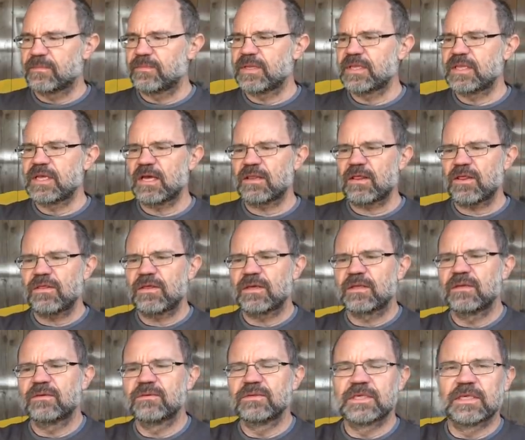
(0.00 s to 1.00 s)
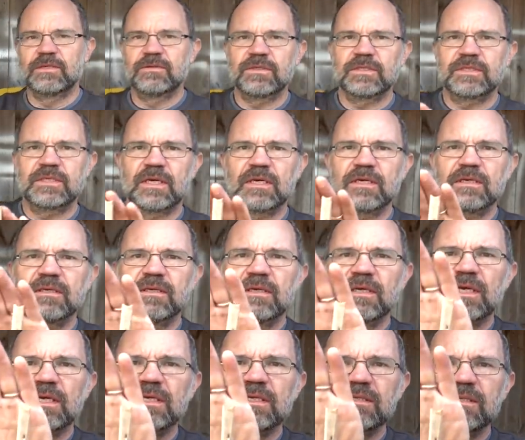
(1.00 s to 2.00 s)
But the other thing that was interesting
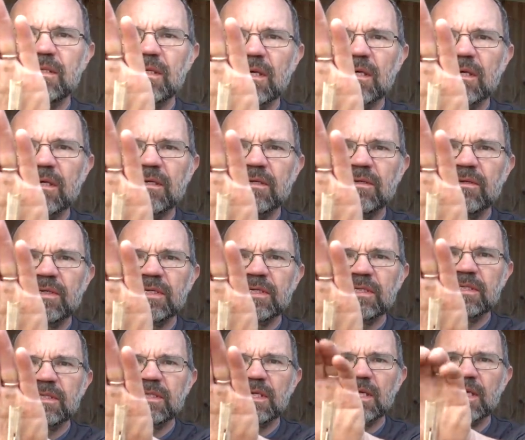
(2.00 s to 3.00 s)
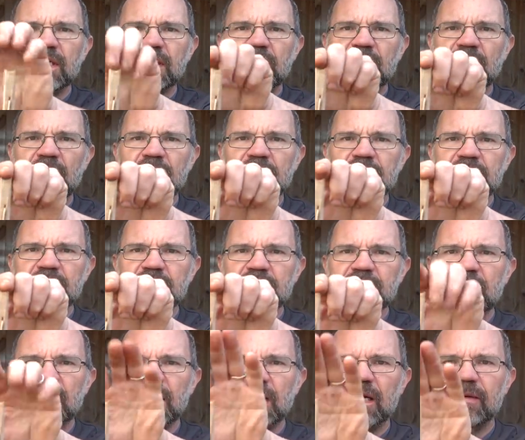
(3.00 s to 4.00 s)
is that you can see at the end
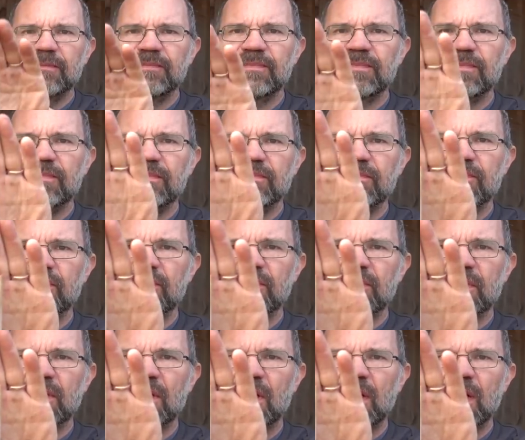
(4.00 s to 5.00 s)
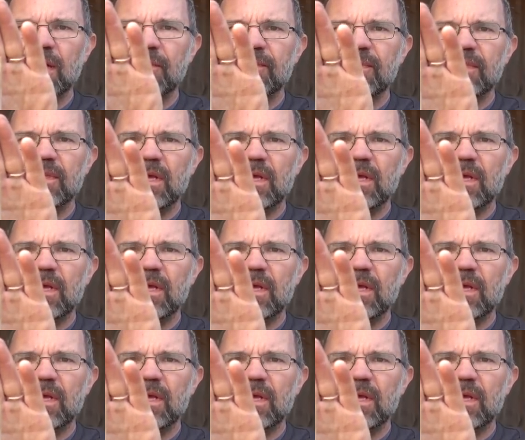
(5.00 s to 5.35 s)
just here, all right?